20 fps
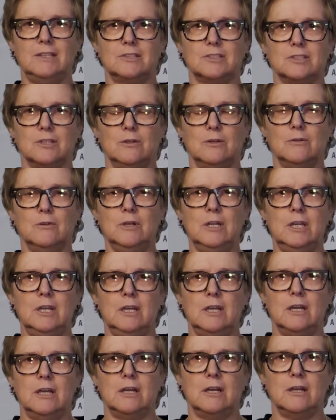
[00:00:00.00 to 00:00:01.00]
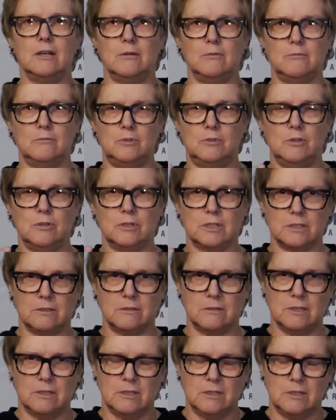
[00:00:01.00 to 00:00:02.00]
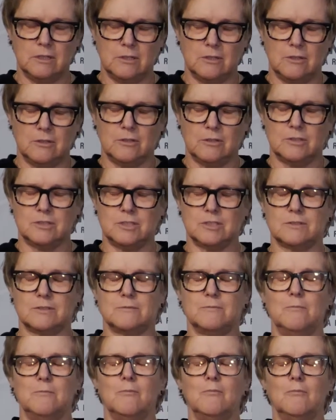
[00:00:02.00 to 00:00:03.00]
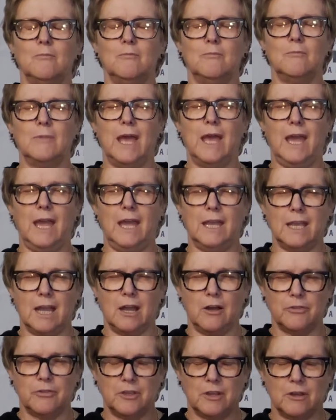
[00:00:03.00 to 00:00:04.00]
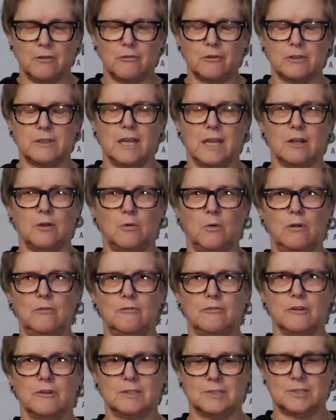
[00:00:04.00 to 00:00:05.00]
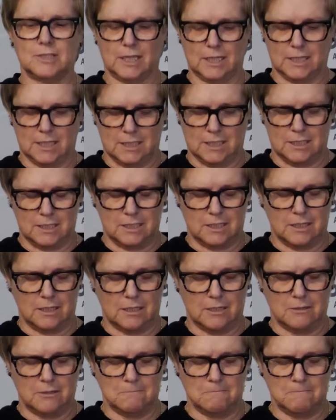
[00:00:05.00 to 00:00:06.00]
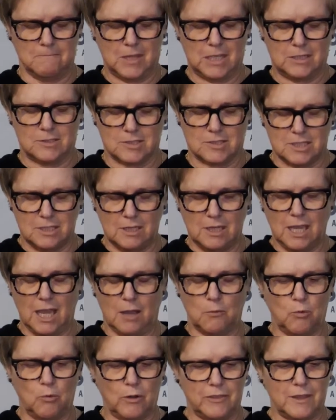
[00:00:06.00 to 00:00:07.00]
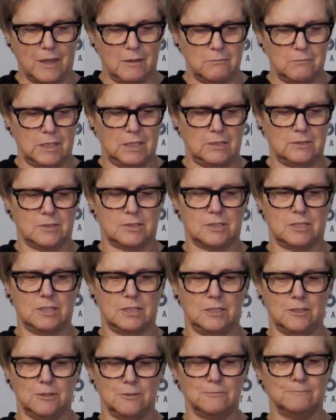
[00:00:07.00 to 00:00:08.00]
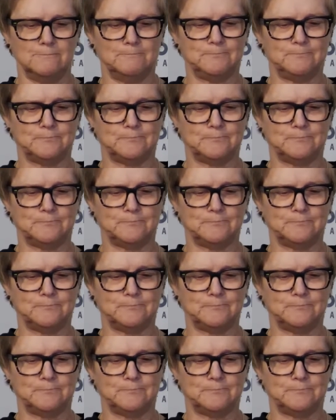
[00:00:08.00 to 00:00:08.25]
So you can just hang out there with that quote for a second and see what that means to you.